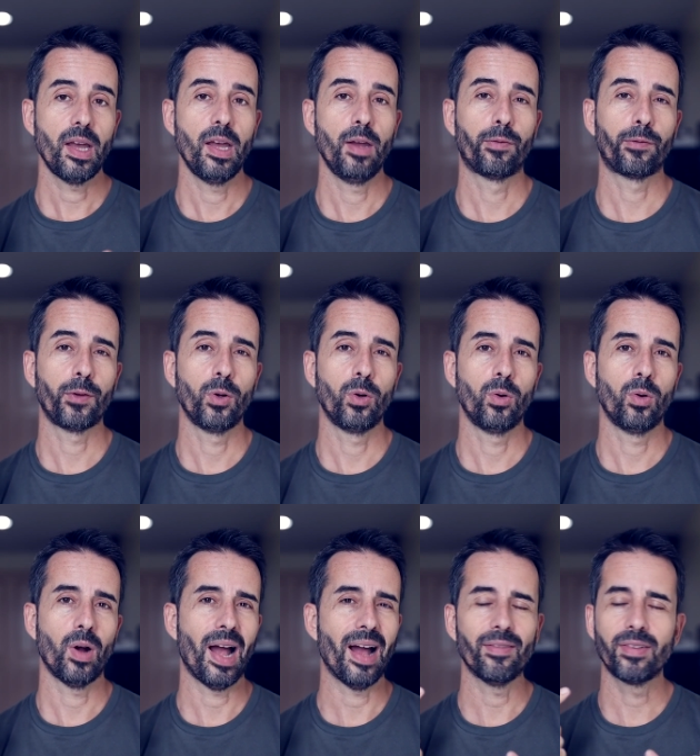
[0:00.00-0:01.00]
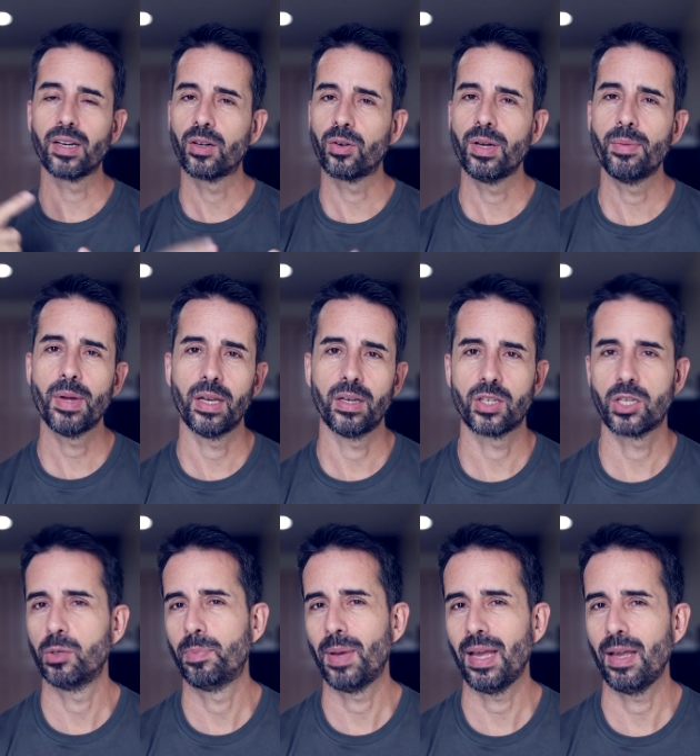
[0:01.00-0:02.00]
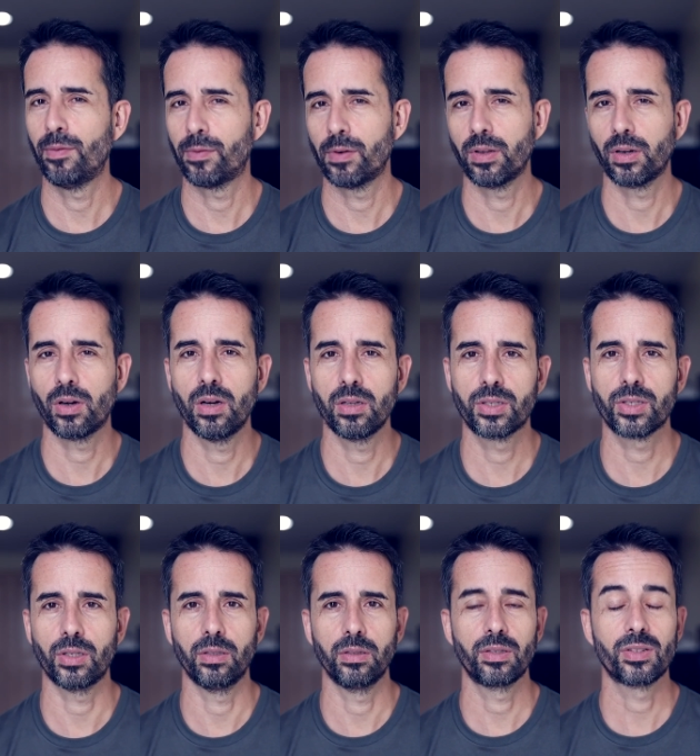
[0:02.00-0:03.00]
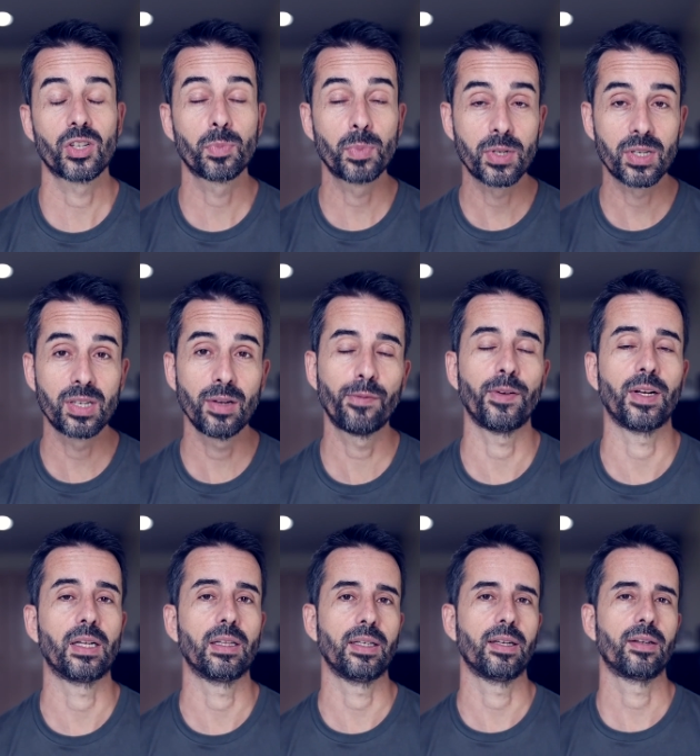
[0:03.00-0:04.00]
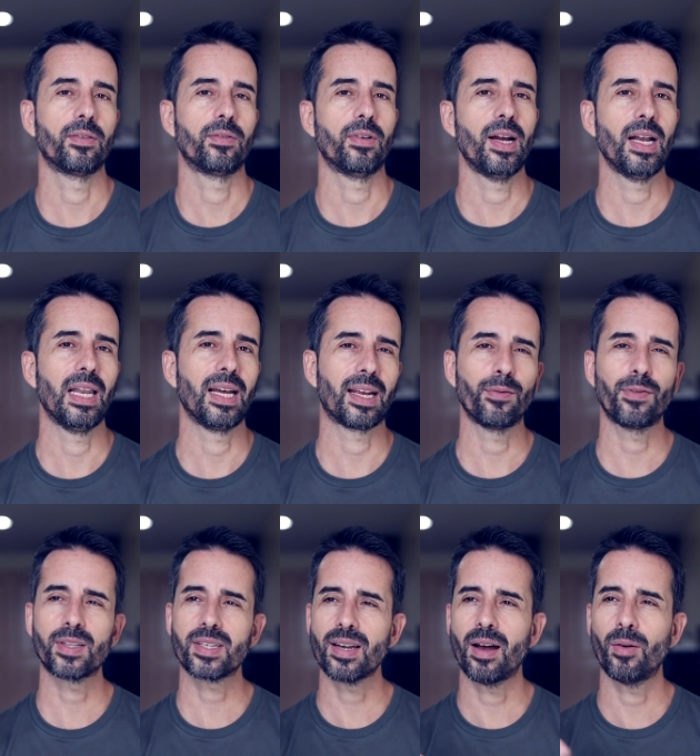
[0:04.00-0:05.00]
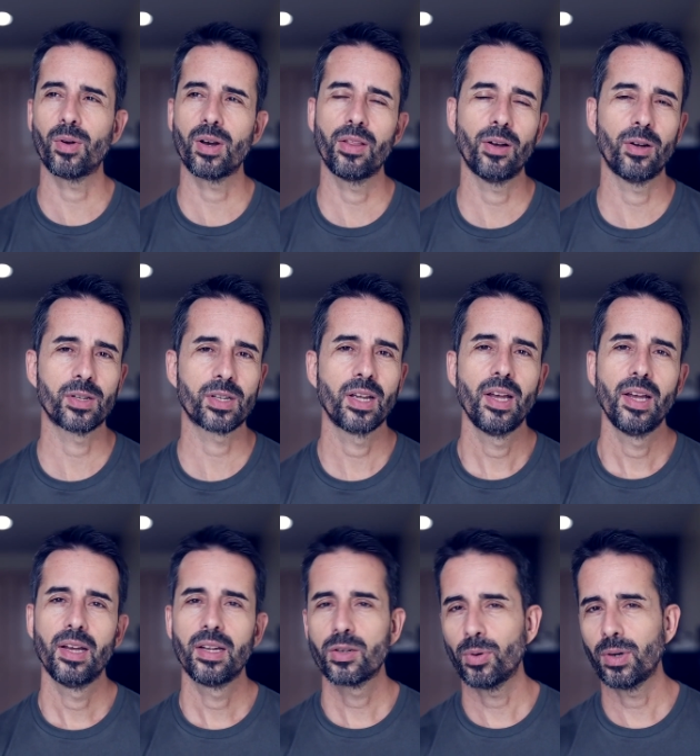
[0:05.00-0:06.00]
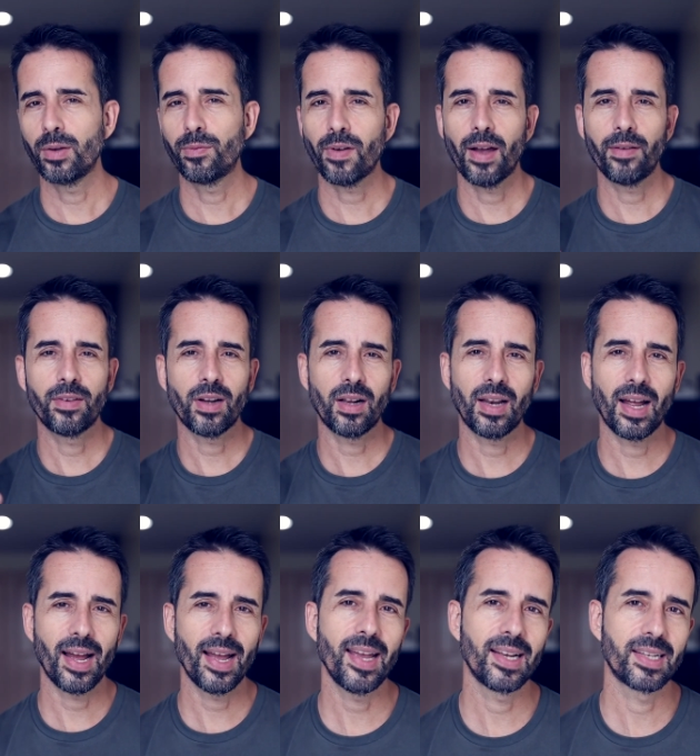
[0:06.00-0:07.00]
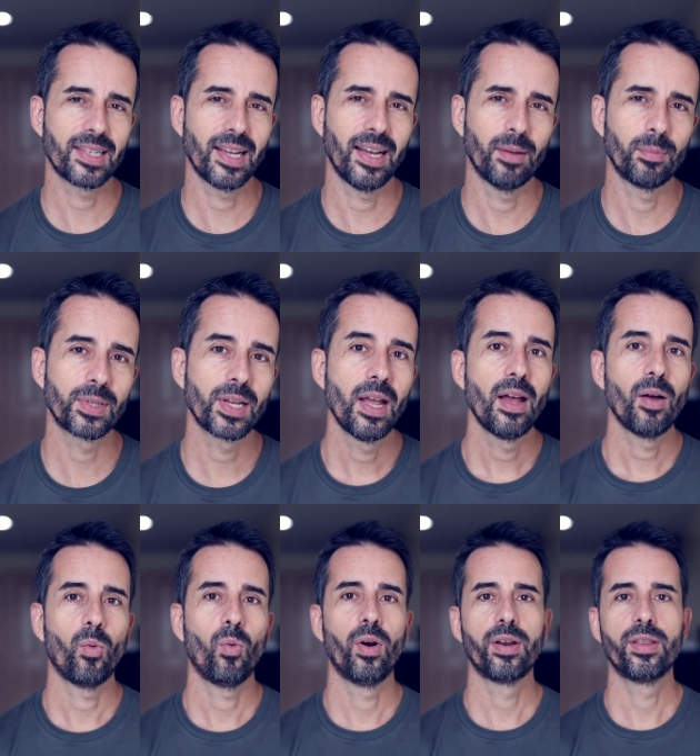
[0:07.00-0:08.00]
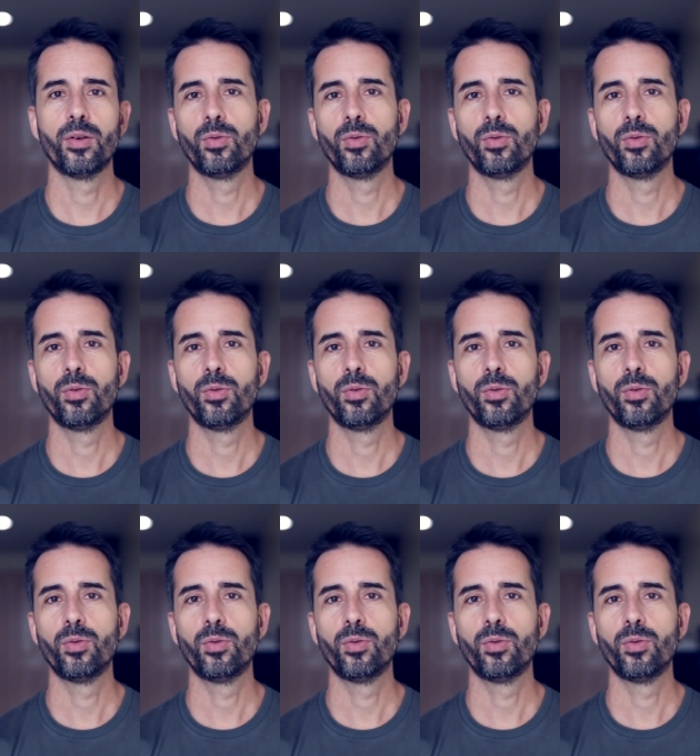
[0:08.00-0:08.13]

if you have an agreement to pay for the consult specifically, right? Like if it's not one of those $25 eye exams where